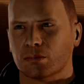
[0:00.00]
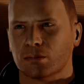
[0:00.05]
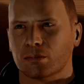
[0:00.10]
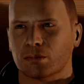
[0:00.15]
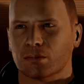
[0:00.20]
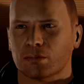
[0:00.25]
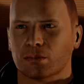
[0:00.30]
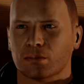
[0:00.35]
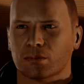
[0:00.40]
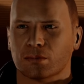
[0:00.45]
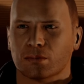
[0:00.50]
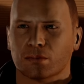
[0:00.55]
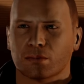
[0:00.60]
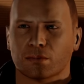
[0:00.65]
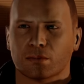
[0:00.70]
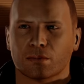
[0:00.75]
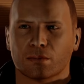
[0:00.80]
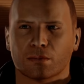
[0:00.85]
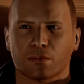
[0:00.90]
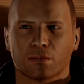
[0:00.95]

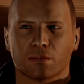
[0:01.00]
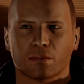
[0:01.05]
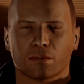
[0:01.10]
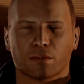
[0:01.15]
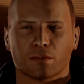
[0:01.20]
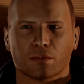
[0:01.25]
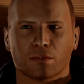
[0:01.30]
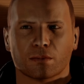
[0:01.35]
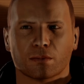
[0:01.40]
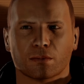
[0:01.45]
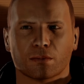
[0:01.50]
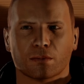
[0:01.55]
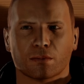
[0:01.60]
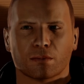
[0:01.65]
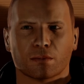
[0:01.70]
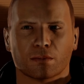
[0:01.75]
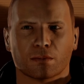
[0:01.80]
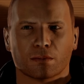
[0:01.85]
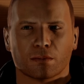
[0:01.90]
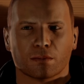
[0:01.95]

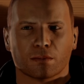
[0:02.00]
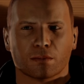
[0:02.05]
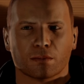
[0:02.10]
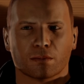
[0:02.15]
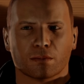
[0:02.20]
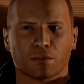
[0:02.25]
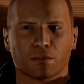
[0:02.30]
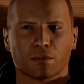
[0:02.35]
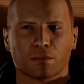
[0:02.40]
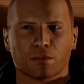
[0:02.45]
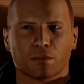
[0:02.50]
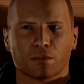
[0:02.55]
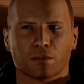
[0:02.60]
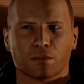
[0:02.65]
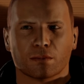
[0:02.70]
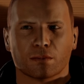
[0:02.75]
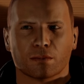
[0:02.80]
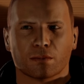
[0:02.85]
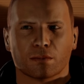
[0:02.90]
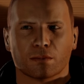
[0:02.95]

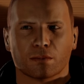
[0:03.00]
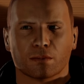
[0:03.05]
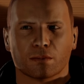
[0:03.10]
Nobody speaks.